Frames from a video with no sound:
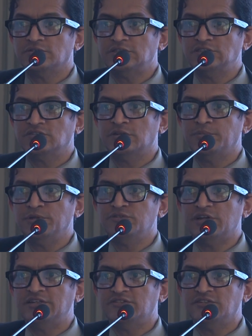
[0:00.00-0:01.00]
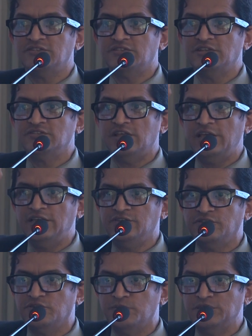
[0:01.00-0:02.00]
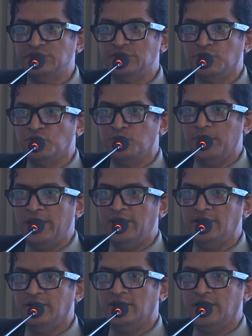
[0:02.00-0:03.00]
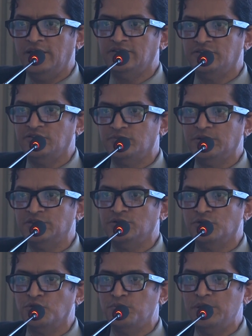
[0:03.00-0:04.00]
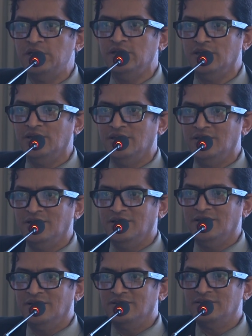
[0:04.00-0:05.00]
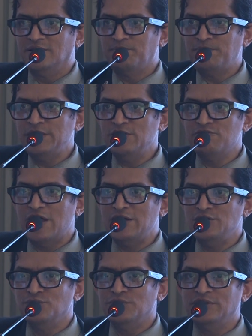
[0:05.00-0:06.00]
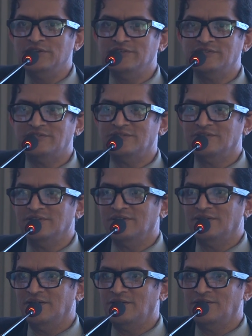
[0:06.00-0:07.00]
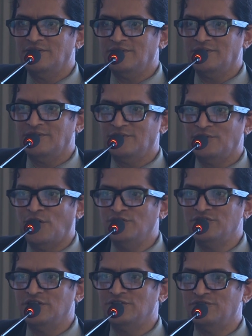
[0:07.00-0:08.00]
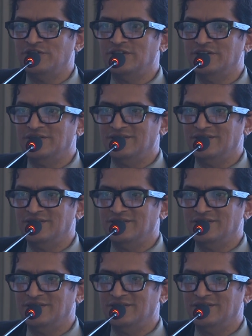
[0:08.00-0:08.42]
descriptive statistics says age this much in group A, age this much in group B. The P value is non-significant.